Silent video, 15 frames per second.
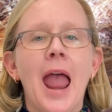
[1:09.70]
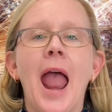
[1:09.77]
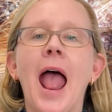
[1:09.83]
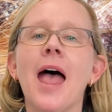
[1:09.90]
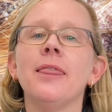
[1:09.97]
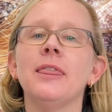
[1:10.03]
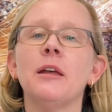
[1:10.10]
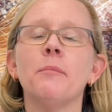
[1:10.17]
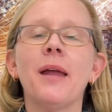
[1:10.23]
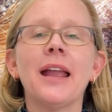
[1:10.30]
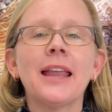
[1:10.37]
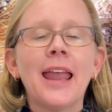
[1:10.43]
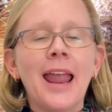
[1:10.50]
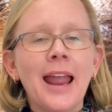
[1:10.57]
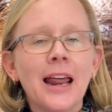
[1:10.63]
And the
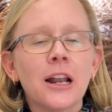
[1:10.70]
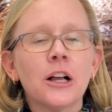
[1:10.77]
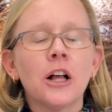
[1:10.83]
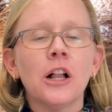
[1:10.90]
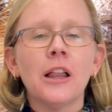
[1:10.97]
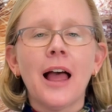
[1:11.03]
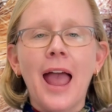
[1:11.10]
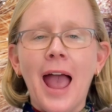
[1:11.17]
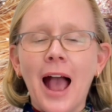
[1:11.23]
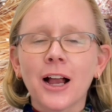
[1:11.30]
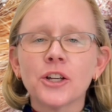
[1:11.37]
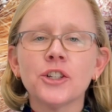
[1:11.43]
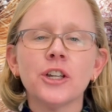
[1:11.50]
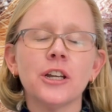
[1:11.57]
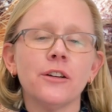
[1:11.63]
mechanical
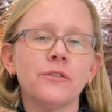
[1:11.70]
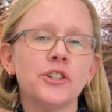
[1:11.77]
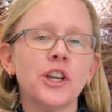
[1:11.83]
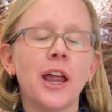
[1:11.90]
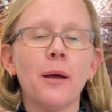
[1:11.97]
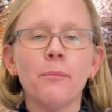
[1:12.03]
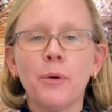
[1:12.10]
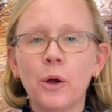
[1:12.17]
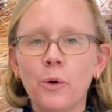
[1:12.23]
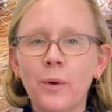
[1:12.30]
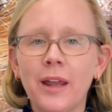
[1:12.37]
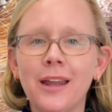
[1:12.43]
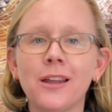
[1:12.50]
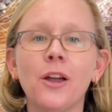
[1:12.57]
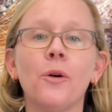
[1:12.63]
action of
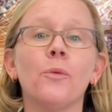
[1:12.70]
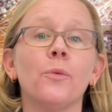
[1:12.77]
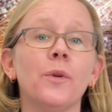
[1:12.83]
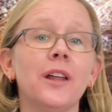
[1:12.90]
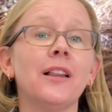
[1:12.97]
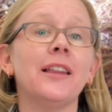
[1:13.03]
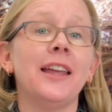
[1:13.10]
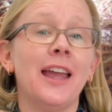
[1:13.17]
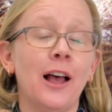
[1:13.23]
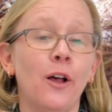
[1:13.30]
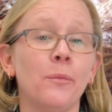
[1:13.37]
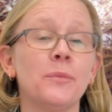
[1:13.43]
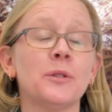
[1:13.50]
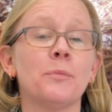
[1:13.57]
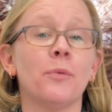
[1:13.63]
shampooing really
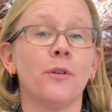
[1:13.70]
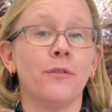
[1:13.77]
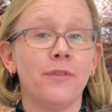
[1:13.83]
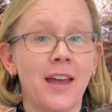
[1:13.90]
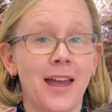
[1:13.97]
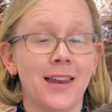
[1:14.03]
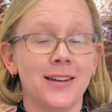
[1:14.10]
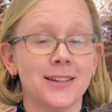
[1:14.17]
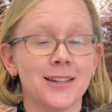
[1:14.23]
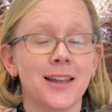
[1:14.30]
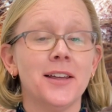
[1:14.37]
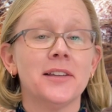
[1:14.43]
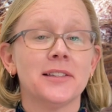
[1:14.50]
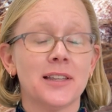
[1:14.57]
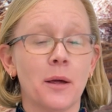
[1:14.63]
helps prevent
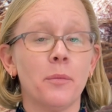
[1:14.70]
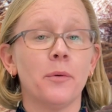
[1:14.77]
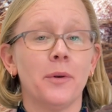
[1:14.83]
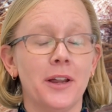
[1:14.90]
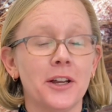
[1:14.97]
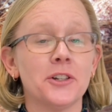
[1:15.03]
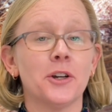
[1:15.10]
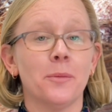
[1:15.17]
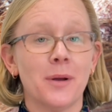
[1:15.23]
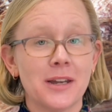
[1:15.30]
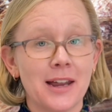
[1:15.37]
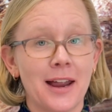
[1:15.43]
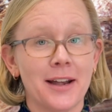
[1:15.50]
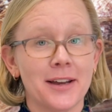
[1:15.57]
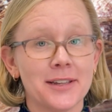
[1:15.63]
seborrheic
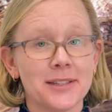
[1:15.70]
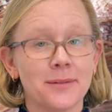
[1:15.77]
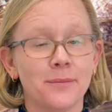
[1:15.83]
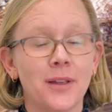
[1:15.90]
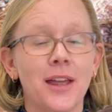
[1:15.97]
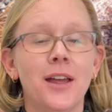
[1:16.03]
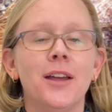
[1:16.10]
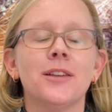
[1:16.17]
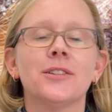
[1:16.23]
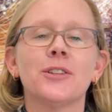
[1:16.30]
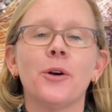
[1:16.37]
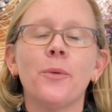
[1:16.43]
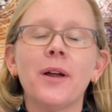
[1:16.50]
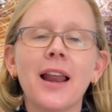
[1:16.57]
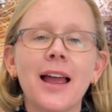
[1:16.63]
dermatitis.
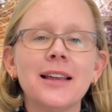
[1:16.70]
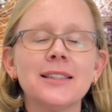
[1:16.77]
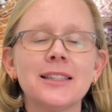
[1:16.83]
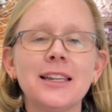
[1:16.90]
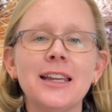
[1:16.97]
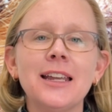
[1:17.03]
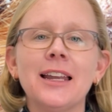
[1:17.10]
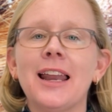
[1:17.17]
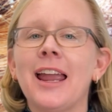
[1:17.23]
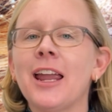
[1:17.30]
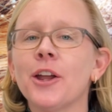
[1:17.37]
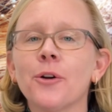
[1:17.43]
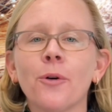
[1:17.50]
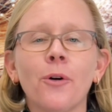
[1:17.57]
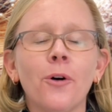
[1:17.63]
So when I see an
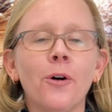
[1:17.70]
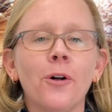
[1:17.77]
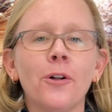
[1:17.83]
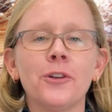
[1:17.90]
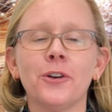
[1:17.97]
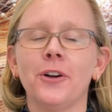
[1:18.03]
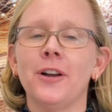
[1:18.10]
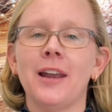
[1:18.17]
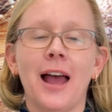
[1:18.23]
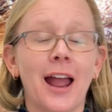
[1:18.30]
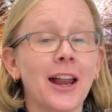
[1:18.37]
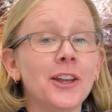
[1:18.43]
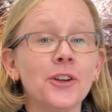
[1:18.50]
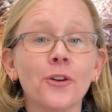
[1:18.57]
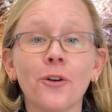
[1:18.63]
8-year-old or a
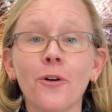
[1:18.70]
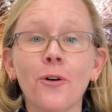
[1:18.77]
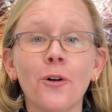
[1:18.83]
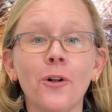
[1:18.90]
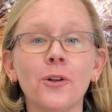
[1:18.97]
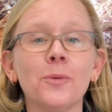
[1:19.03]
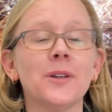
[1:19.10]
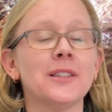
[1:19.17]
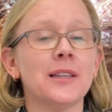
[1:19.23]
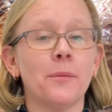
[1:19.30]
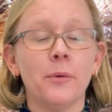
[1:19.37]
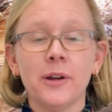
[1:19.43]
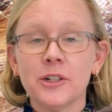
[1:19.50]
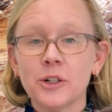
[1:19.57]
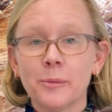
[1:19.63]
9-year-old with
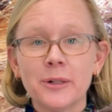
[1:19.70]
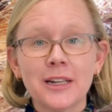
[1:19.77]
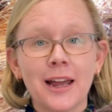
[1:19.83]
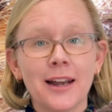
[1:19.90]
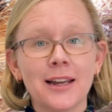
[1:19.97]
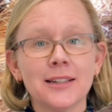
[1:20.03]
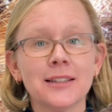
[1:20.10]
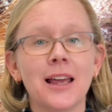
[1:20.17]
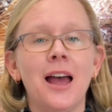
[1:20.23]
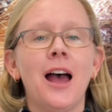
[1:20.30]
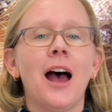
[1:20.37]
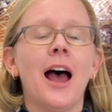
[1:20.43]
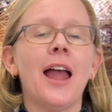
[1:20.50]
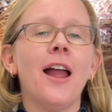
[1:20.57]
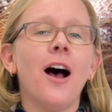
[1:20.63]
seborrheic dermatitis,
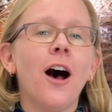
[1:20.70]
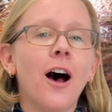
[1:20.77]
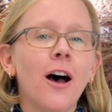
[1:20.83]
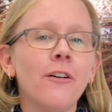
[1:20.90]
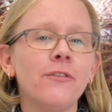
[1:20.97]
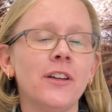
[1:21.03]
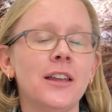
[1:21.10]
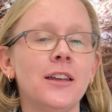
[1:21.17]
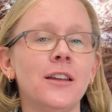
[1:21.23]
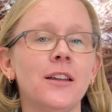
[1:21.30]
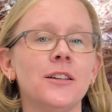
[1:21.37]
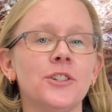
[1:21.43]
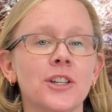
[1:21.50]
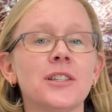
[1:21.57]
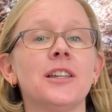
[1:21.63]
I often
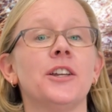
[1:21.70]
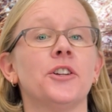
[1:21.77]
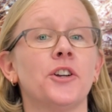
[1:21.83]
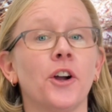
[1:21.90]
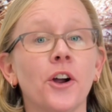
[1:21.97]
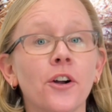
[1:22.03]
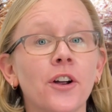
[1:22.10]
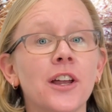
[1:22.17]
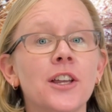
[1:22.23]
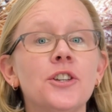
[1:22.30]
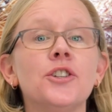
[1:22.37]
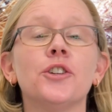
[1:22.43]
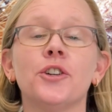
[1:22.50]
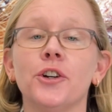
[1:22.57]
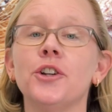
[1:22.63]
just
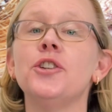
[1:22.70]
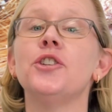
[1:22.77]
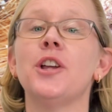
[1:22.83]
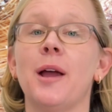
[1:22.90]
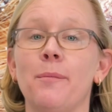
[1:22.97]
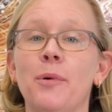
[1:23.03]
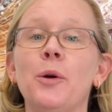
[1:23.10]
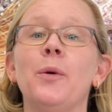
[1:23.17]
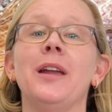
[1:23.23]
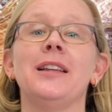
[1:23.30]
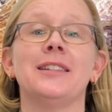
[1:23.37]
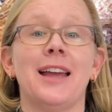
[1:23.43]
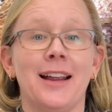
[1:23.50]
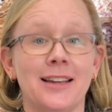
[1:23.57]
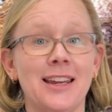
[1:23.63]
encourage good shampooing
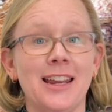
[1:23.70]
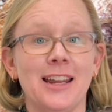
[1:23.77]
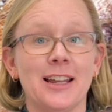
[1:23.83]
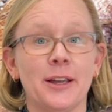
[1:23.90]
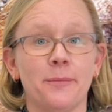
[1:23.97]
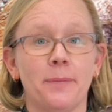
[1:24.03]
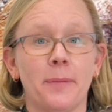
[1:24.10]
technique.